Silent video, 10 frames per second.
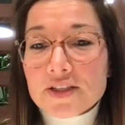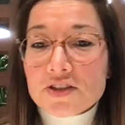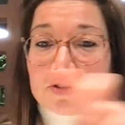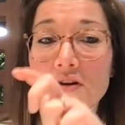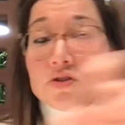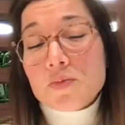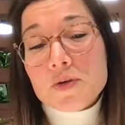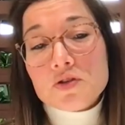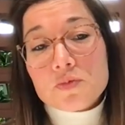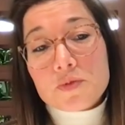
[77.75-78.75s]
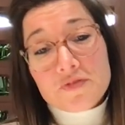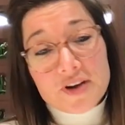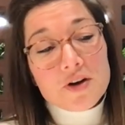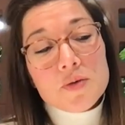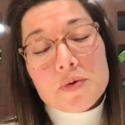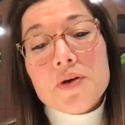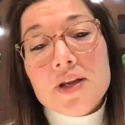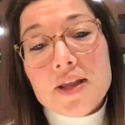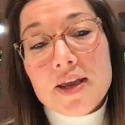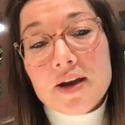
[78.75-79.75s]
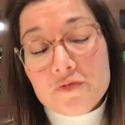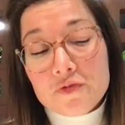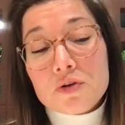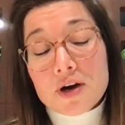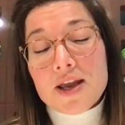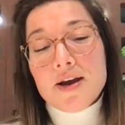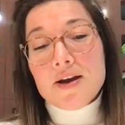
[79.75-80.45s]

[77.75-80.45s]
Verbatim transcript: this is going to be super valuable in A I, for A